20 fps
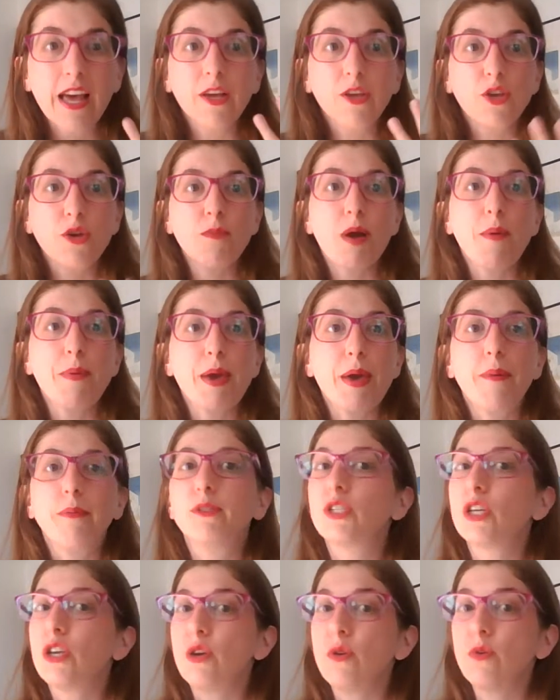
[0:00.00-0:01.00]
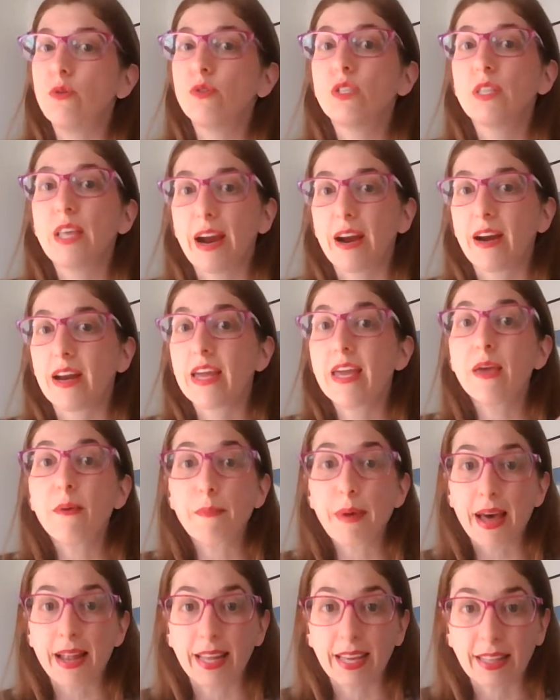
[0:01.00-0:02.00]
you might be able to use their
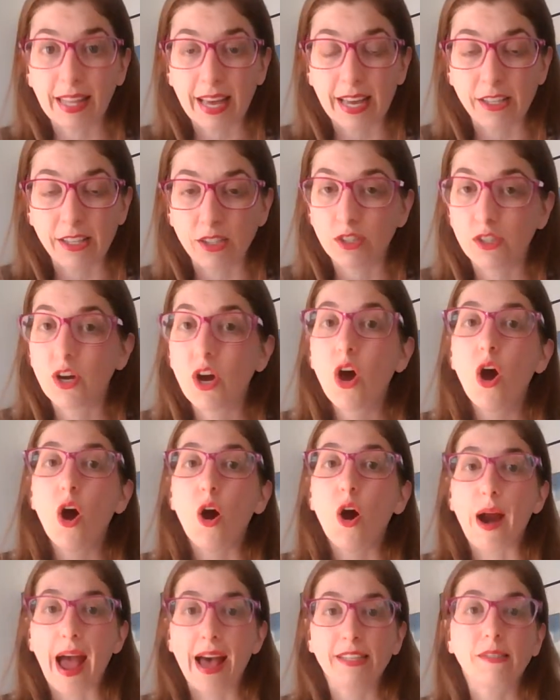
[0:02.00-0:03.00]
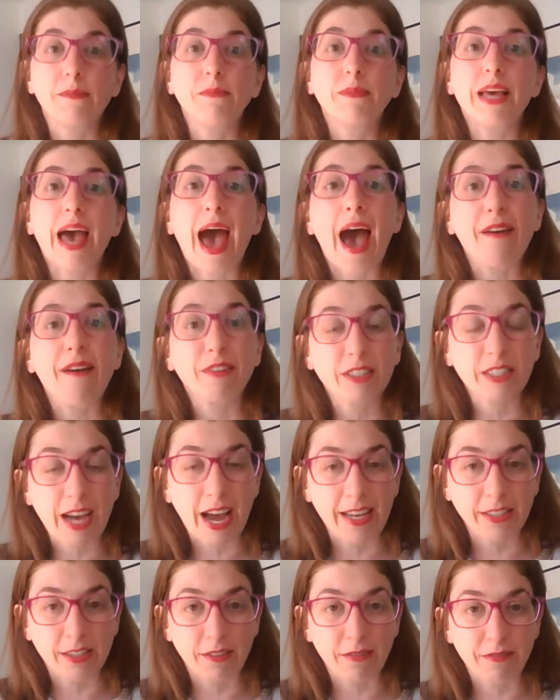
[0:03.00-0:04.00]
emailing list or ask them to
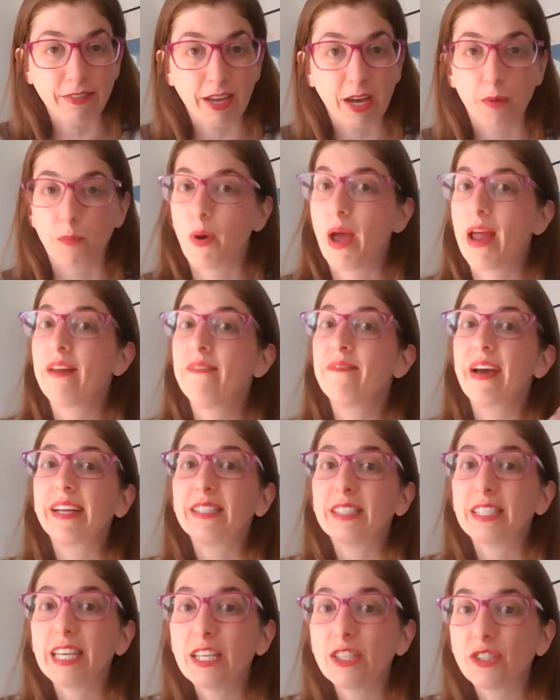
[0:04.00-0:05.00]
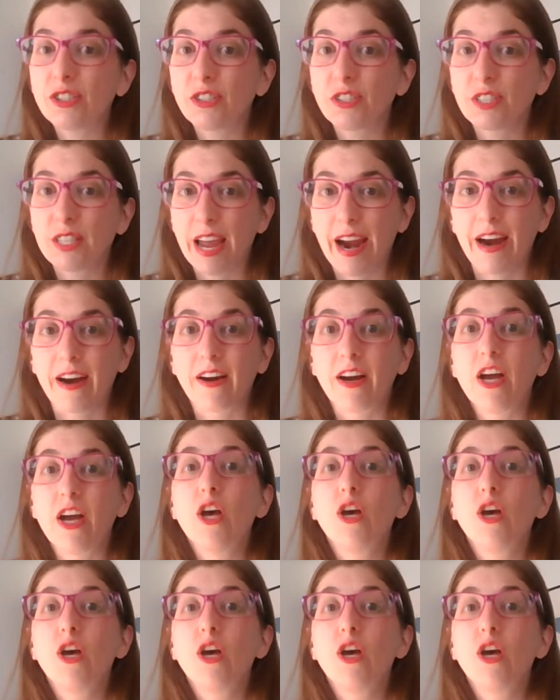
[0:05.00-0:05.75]
advertise the film and invite teachers there.